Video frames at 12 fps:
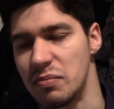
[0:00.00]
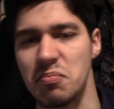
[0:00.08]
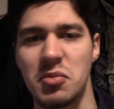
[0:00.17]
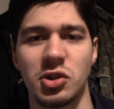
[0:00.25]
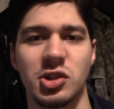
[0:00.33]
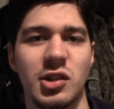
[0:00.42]

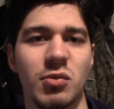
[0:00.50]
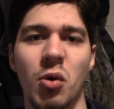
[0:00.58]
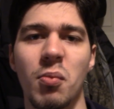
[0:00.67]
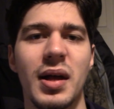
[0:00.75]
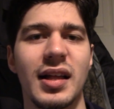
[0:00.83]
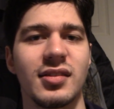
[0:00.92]
mushy,
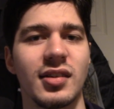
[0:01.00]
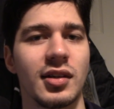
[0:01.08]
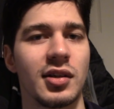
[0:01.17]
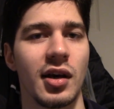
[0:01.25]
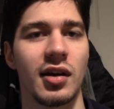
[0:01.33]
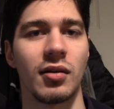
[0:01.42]

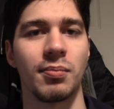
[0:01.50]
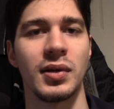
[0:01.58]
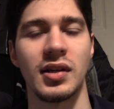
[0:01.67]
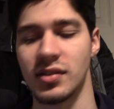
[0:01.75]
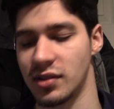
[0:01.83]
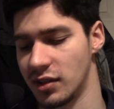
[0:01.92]
romantic kind of
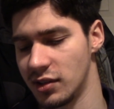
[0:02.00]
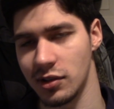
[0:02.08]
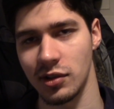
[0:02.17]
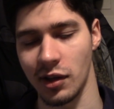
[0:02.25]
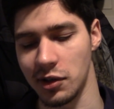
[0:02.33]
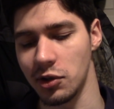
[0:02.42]
piece, and
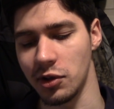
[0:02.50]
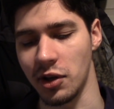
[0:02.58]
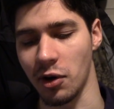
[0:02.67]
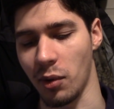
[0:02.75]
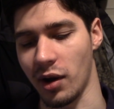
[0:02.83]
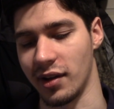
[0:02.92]
you'll
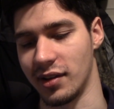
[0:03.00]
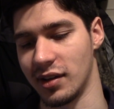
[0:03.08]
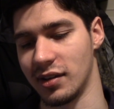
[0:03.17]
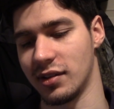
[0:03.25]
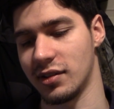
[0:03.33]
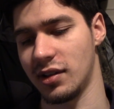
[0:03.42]
hear why.
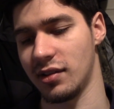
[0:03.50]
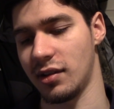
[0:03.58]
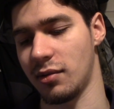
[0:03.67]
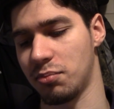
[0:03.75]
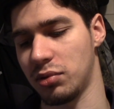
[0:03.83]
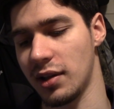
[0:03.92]
And
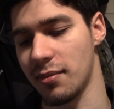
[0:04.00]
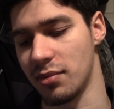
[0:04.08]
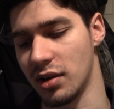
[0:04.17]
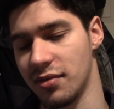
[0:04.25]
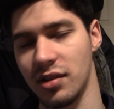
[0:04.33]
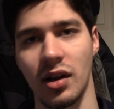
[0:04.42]
I'll play a
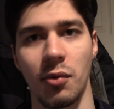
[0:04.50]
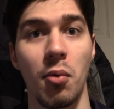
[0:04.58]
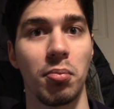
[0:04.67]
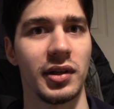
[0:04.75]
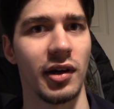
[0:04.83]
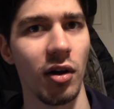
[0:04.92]
bit of it. I
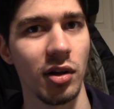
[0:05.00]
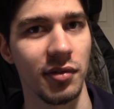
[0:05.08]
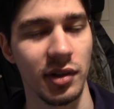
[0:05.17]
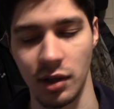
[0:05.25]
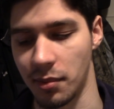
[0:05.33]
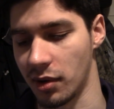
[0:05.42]
won't play all
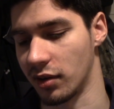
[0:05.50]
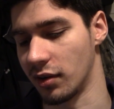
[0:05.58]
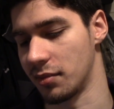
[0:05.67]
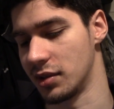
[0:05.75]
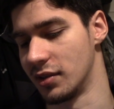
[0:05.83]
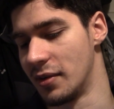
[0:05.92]
of it. Come on,
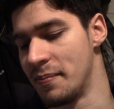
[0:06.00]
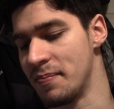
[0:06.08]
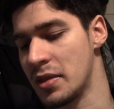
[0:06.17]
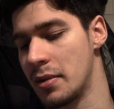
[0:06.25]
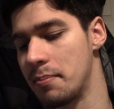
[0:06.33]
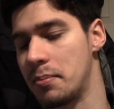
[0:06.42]
I mean,
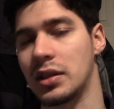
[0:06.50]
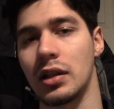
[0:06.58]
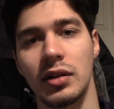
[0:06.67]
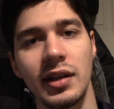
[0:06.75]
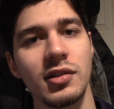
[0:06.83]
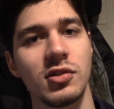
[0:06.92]
but the
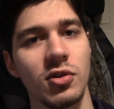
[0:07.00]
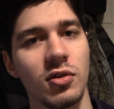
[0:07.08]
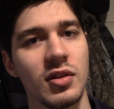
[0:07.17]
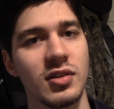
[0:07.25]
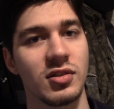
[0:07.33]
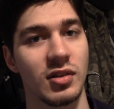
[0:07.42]
link to
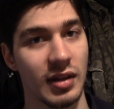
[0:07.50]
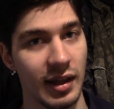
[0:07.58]
this